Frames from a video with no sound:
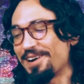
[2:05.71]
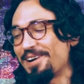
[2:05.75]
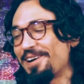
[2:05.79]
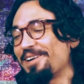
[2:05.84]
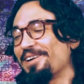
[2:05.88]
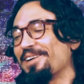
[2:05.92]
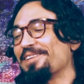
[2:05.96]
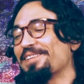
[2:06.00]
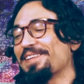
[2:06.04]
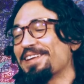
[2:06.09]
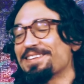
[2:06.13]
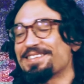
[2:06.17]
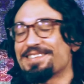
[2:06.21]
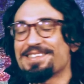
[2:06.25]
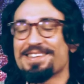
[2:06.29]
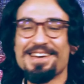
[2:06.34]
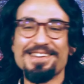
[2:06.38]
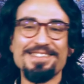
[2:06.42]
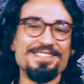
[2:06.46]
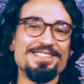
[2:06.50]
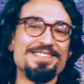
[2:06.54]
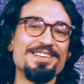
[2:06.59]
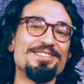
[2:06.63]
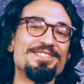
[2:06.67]
Oh, that
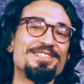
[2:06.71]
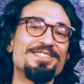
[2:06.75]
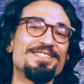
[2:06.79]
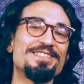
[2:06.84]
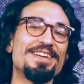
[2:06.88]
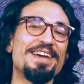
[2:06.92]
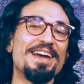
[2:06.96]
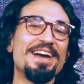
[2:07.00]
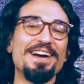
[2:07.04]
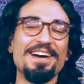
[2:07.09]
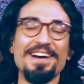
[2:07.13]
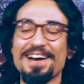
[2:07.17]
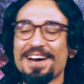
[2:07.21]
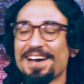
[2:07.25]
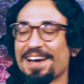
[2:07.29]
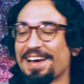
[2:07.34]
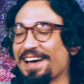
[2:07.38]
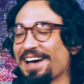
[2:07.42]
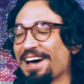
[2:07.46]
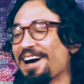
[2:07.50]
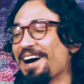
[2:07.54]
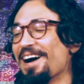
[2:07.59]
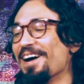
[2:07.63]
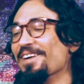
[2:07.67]
sounds so scary.
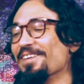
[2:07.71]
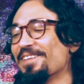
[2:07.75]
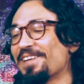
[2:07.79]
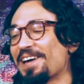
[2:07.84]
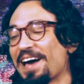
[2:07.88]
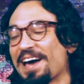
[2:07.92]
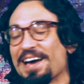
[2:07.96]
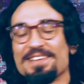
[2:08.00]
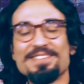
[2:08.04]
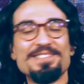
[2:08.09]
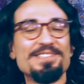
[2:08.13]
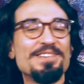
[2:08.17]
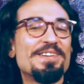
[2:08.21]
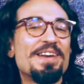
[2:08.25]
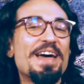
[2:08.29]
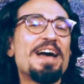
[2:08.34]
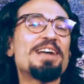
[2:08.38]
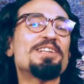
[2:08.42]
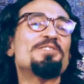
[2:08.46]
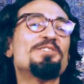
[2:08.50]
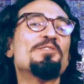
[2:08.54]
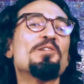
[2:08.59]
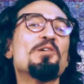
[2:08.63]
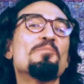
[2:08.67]
Okay, so
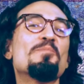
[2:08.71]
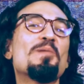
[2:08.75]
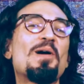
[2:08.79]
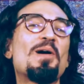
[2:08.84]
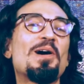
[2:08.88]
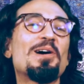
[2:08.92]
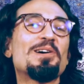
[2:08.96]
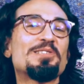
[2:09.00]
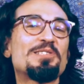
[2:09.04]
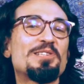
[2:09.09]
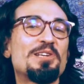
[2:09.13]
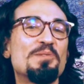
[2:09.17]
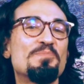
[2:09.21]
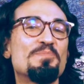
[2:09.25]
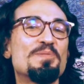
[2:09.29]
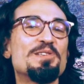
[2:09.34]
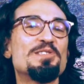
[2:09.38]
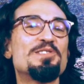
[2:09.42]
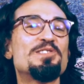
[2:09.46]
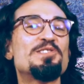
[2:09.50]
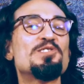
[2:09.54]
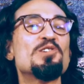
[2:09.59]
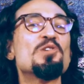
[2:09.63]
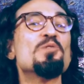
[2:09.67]
Nashville bars could be
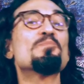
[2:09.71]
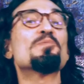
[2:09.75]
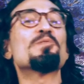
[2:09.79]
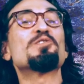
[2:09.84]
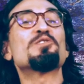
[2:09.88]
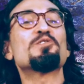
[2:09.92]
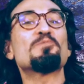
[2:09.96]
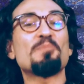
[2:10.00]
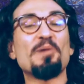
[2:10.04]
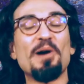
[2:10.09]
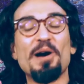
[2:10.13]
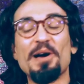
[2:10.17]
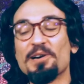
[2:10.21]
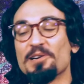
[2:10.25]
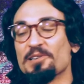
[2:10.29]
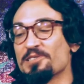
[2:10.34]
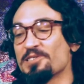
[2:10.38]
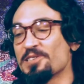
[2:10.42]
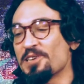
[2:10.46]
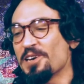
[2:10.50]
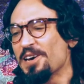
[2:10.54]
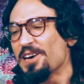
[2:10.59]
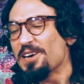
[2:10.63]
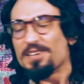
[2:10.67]
super
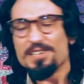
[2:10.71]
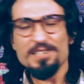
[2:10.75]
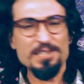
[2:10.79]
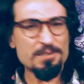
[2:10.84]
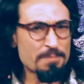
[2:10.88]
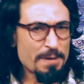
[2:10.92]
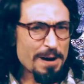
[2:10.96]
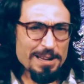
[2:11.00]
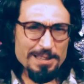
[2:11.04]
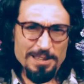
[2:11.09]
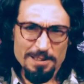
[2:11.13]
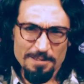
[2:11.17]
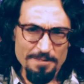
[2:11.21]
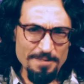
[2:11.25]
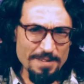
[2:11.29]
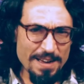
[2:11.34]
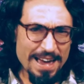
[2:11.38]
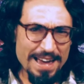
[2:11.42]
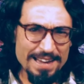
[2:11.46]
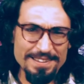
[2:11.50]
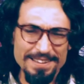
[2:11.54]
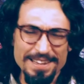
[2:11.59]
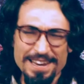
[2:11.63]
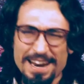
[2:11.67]
spreaders, despite the
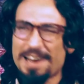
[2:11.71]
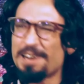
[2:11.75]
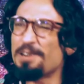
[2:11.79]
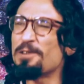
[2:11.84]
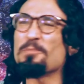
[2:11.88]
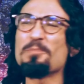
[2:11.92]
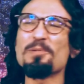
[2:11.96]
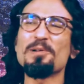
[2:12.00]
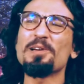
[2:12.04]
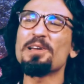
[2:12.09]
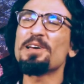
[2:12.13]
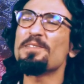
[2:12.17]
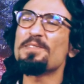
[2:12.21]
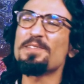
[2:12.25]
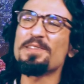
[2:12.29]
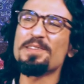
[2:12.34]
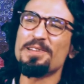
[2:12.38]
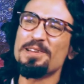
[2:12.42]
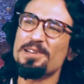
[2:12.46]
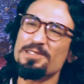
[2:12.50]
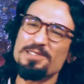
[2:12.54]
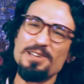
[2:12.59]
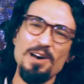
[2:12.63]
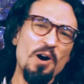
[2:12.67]
fact that I don't believe that
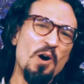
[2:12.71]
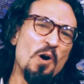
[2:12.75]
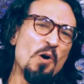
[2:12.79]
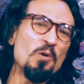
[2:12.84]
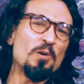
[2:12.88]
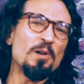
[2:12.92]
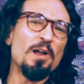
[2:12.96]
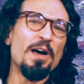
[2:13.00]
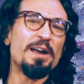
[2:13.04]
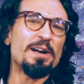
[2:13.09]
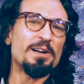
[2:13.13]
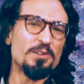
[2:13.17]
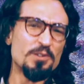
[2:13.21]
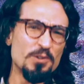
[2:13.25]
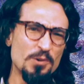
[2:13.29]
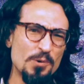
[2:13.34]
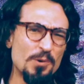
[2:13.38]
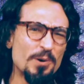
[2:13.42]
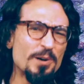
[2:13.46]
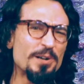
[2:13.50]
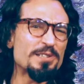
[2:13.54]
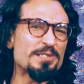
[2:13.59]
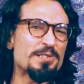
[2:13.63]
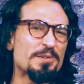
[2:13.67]
there's a whole lot of
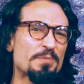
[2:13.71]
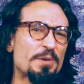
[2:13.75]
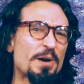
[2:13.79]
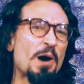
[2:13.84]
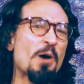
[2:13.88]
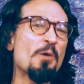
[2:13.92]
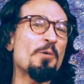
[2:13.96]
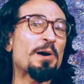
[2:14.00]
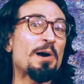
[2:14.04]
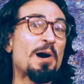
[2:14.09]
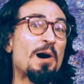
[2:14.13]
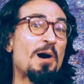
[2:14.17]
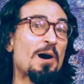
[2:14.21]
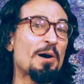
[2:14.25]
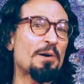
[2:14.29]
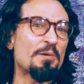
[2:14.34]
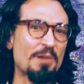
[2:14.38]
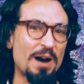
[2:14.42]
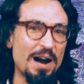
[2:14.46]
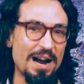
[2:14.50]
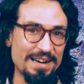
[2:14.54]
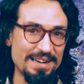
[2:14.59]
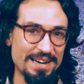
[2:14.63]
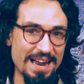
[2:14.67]
tourism going on
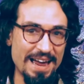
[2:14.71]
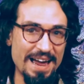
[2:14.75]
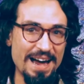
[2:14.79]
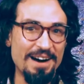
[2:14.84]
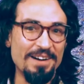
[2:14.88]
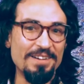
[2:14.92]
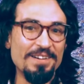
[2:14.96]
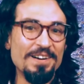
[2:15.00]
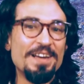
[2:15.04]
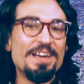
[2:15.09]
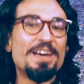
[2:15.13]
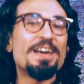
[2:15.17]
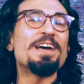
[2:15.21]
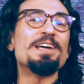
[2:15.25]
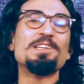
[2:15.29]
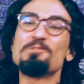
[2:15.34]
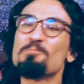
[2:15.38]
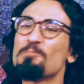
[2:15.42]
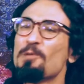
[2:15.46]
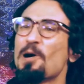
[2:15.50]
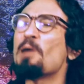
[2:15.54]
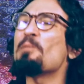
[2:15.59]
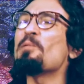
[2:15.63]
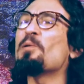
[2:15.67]
right now. It's
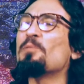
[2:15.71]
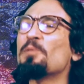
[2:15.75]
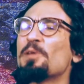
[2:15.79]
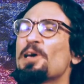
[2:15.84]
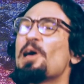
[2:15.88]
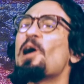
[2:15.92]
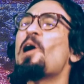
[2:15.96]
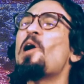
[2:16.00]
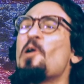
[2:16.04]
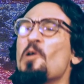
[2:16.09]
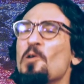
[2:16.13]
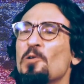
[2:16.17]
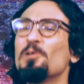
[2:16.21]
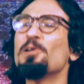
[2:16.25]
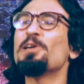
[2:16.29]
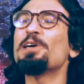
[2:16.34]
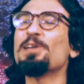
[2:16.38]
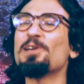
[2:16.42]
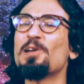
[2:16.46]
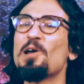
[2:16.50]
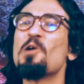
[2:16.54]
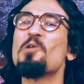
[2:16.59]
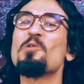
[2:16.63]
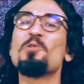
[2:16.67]
probably only
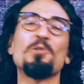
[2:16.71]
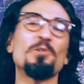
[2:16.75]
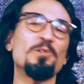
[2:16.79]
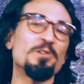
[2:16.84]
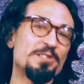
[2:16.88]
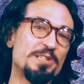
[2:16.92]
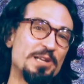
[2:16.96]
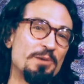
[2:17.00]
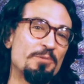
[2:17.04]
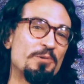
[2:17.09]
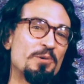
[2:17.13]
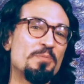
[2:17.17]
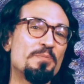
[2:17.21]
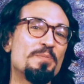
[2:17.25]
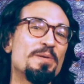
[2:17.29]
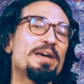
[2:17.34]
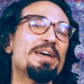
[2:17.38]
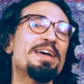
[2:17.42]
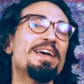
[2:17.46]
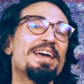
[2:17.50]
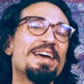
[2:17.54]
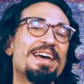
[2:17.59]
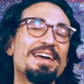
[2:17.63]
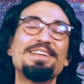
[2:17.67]
locals that would
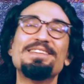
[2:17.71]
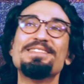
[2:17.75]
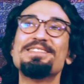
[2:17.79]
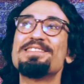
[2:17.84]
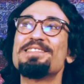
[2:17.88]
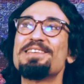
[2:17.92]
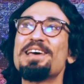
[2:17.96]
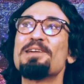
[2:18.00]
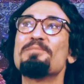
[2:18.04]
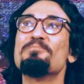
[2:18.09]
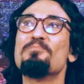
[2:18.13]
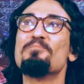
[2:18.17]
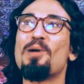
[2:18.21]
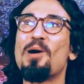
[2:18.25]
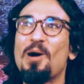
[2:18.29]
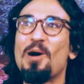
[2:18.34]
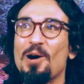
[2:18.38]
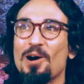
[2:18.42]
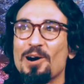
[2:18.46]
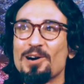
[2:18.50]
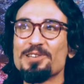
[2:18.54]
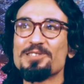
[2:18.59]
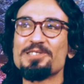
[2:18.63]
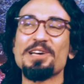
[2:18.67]
be in said
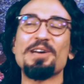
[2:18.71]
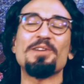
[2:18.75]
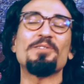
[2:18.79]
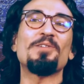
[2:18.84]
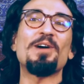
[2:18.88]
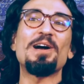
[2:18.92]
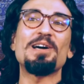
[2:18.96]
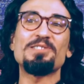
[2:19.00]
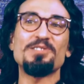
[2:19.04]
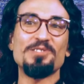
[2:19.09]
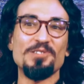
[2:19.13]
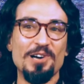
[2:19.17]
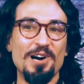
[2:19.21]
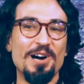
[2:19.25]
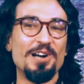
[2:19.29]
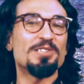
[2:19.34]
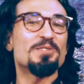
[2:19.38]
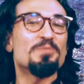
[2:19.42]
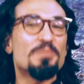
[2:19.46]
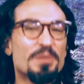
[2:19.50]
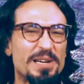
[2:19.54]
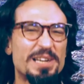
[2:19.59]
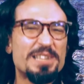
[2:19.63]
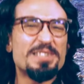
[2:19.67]
bars and restaurants
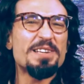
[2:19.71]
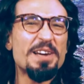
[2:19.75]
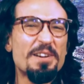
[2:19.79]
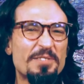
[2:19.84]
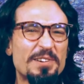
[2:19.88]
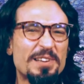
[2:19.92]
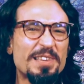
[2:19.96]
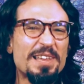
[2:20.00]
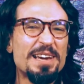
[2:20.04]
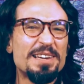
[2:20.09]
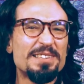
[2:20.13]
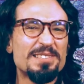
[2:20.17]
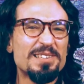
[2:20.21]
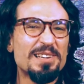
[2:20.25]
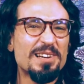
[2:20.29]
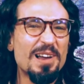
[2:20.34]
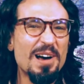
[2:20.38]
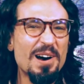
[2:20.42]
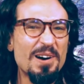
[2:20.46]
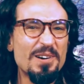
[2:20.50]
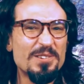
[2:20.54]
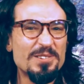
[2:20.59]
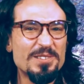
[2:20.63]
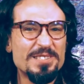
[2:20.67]
because everything's
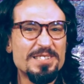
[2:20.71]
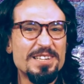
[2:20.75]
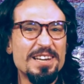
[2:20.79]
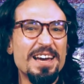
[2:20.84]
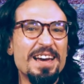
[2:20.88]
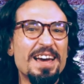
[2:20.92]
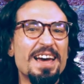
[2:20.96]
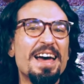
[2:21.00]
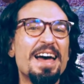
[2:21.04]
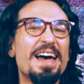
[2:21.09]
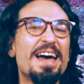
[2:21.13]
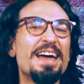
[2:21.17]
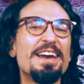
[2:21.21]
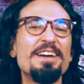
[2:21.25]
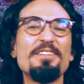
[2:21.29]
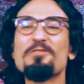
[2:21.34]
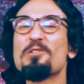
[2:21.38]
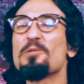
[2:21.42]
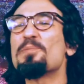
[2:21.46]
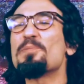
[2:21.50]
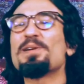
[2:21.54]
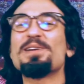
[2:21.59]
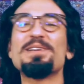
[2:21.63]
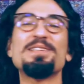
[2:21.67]
closed, and
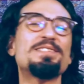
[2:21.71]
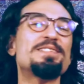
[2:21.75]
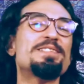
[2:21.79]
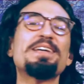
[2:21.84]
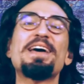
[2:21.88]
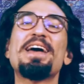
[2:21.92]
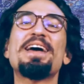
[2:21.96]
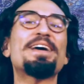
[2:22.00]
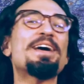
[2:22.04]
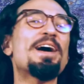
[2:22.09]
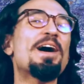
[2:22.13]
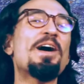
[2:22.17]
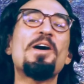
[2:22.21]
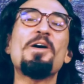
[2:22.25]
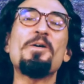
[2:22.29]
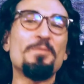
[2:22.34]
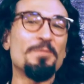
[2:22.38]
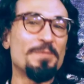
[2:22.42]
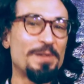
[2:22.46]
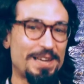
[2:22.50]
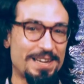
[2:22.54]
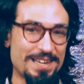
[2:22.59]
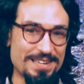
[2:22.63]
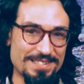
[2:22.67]
everybody's staying
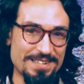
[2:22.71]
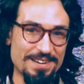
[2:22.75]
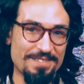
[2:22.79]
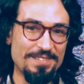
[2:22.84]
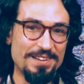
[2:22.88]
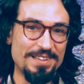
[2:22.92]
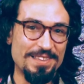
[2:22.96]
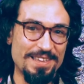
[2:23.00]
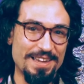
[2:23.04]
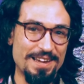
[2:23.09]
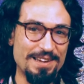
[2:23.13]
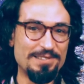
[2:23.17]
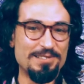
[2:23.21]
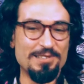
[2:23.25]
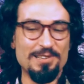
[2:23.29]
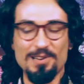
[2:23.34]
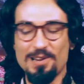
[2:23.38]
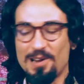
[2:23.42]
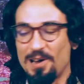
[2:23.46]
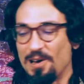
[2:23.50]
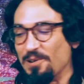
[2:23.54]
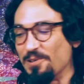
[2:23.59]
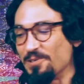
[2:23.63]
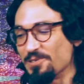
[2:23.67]
home because everything's
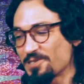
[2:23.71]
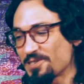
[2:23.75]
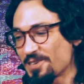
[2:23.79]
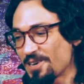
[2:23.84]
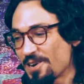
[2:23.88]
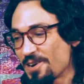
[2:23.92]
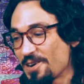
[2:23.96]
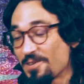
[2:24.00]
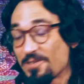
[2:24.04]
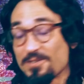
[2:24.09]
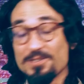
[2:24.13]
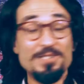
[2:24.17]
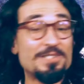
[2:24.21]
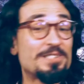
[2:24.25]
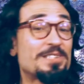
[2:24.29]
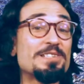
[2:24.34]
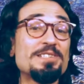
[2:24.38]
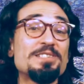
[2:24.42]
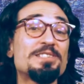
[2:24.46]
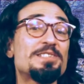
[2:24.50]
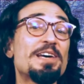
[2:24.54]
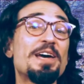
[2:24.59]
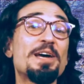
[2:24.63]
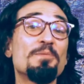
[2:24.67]
closed, which is the
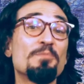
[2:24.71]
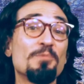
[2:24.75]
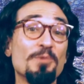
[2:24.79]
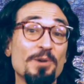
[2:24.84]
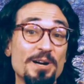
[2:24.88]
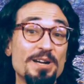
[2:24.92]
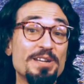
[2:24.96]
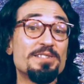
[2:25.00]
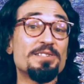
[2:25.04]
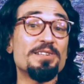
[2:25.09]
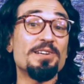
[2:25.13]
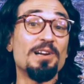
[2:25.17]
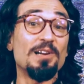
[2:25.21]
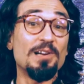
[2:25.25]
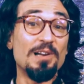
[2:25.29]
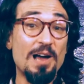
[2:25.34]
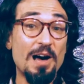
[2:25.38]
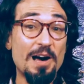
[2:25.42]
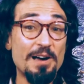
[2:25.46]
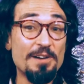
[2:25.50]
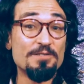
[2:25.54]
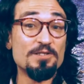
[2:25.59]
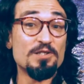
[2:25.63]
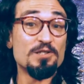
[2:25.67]
same reason a
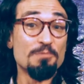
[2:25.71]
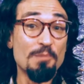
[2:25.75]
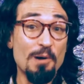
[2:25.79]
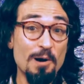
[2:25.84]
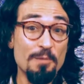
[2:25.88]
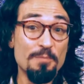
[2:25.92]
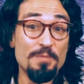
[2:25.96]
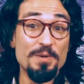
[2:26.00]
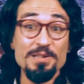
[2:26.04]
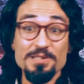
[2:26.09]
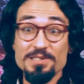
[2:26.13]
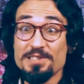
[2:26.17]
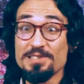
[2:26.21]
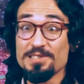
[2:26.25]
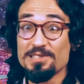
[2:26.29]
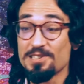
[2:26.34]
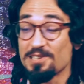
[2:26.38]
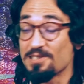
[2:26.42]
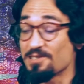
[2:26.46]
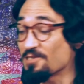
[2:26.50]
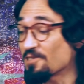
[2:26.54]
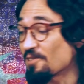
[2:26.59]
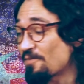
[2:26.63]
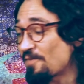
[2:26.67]
lot of small
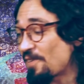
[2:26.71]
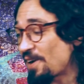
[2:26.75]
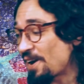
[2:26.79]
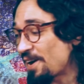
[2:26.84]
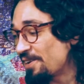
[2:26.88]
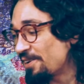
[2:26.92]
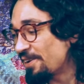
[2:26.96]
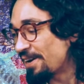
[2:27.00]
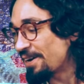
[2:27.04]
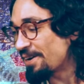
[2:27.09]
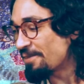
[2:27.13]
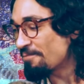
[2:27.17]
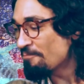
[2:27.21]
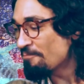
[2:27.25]
businesses are failing.